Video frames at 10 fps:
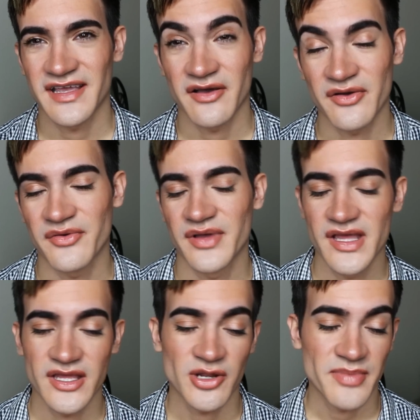like, oh,
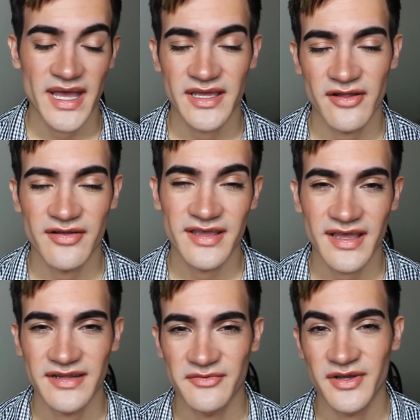you're back here
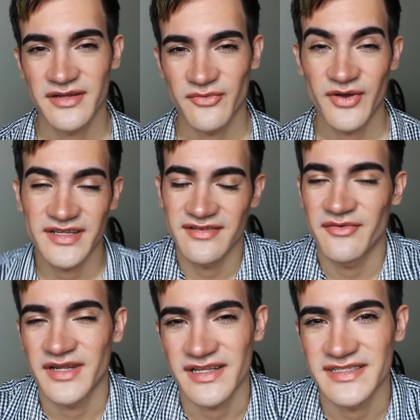again,
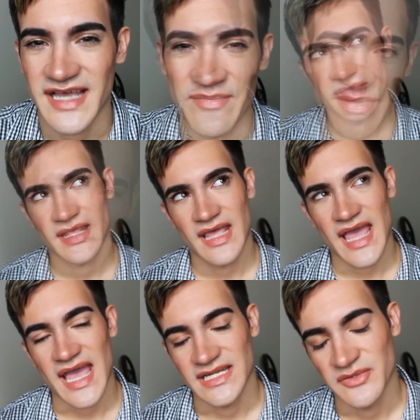what else happened?
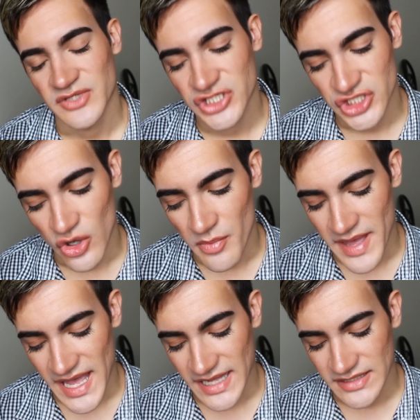And it was so
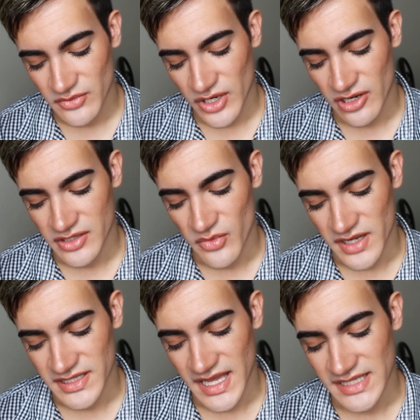bad where in
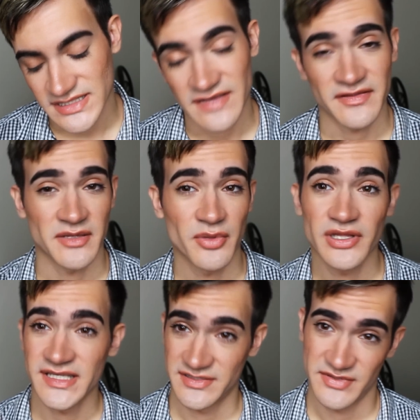one case even the
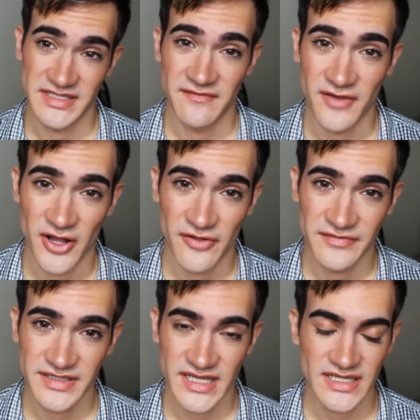police was
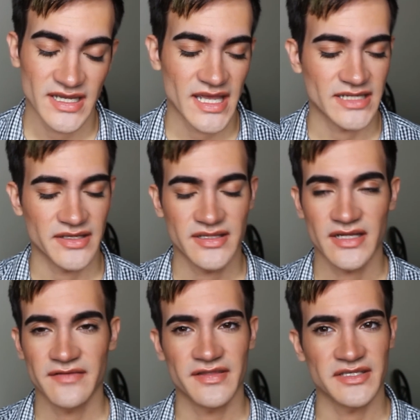involved, and again,
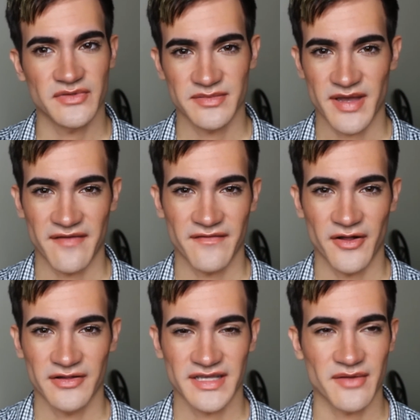none of this was my
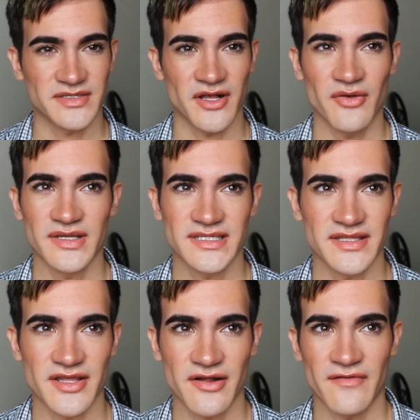fault. I was always
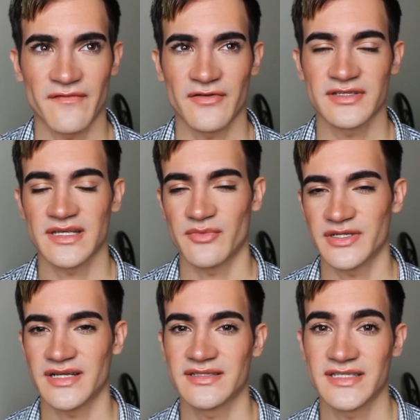in there for
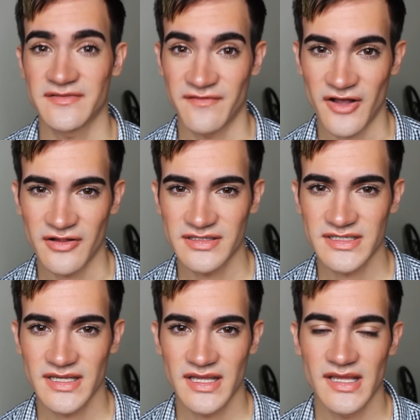someone else's
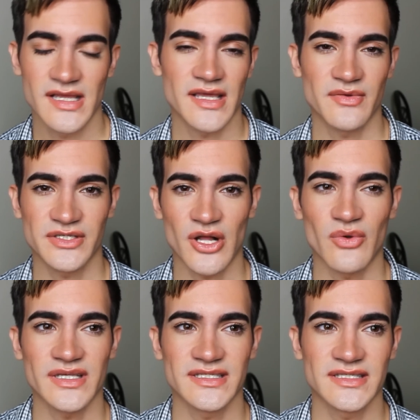fault. It was
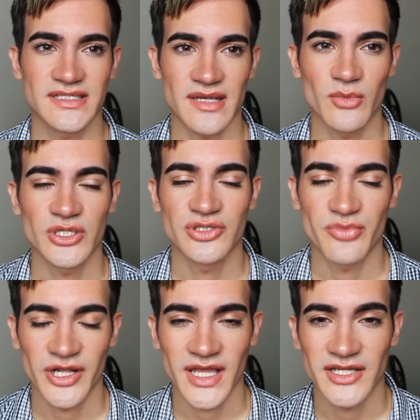always someone
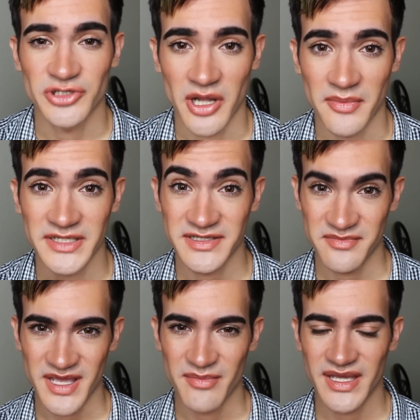bringing drama
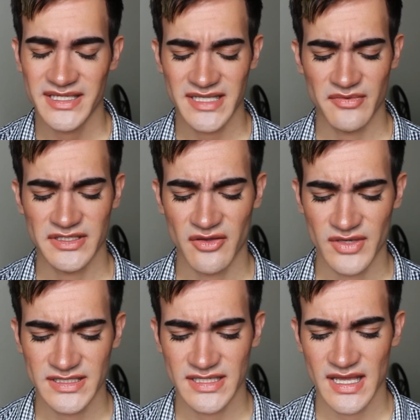to me because I was
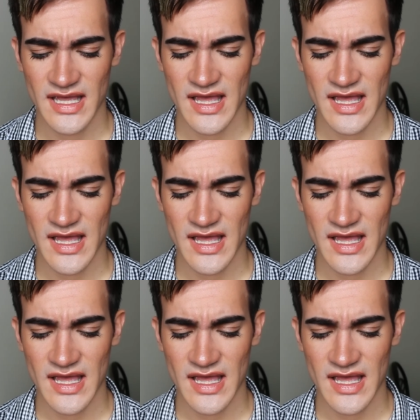always